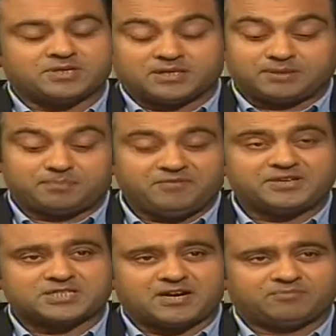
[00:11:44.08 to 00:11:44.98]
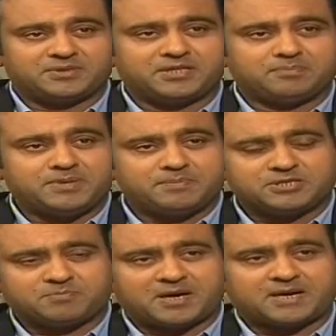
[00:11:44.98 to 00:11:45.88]
the previous government, the
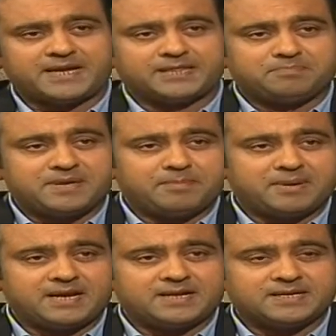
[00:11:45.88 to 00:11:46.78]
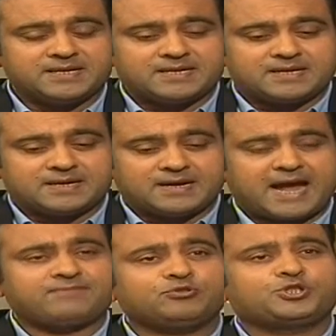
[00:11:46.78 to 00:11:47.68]
People's Party and the PMLN,
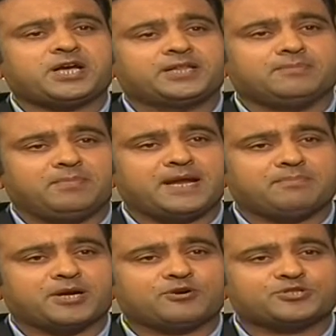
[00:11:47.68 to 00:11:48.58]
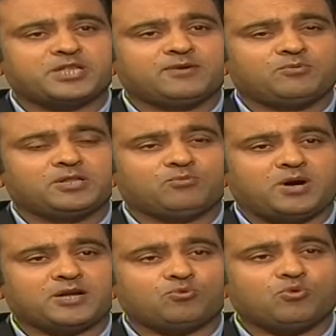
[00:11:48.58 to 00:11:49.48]
have to share the blame, because they were the
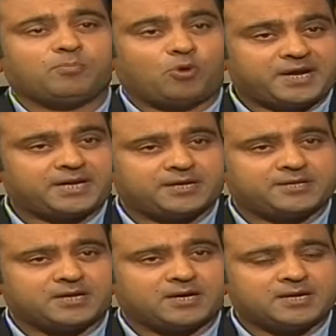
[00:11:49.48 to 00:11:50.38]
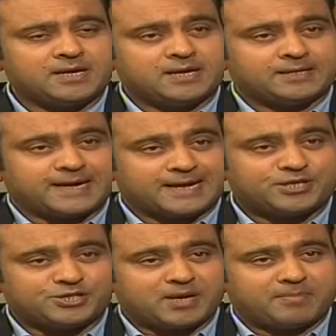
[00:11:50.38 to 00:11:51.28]
one who appointed the
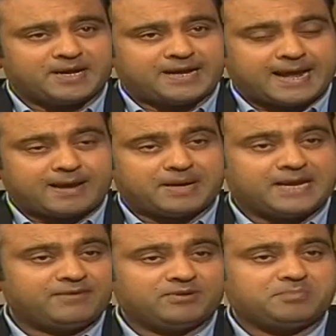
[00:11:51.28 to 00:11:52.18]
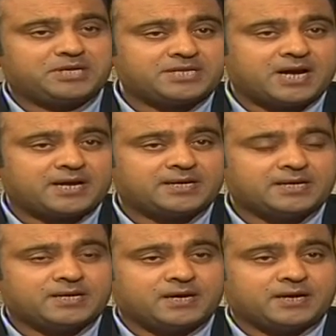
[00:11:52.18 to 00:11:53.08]
current chairman NAB, and even PTI
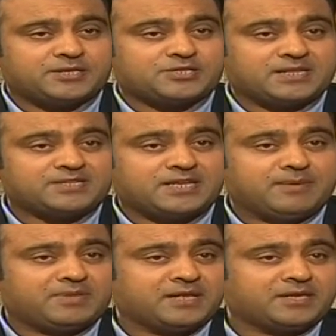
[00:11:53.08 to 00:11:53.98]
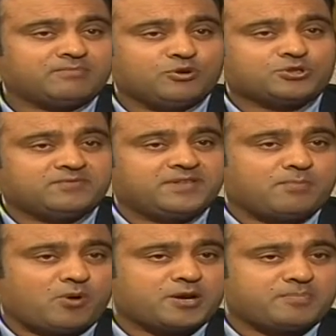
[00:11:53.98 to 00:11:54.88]
say the same thing, that most of the
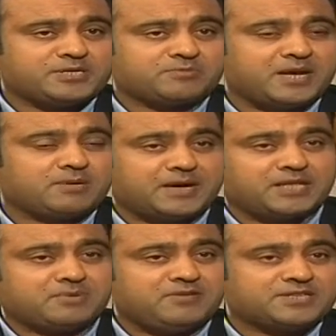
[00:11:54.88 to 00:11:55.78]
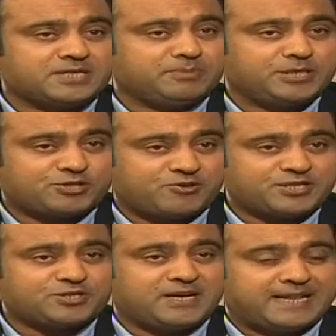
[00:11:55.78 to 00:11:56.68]
appointments made by the previous
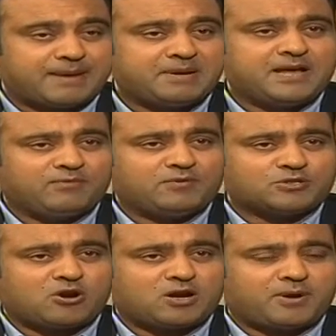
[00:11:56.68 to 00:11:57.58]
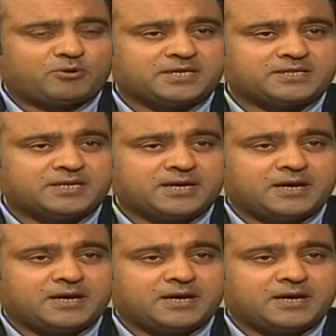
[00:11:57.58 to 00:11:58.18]
administration in NAB. We will talk about it